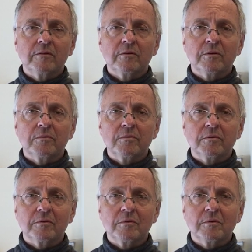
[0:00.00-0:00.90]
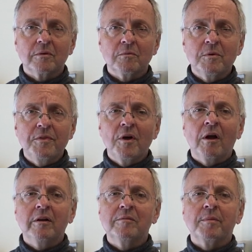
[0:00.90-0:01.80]
sort of with the
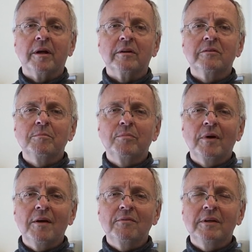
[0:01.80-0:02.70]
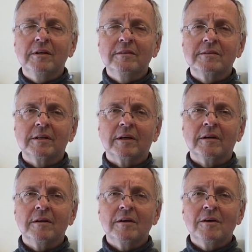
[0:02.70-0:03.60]
Holy Spirit, to prayerfully consider
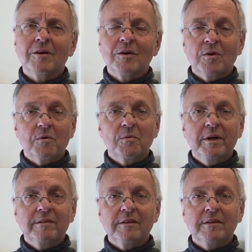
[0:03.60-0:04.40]
what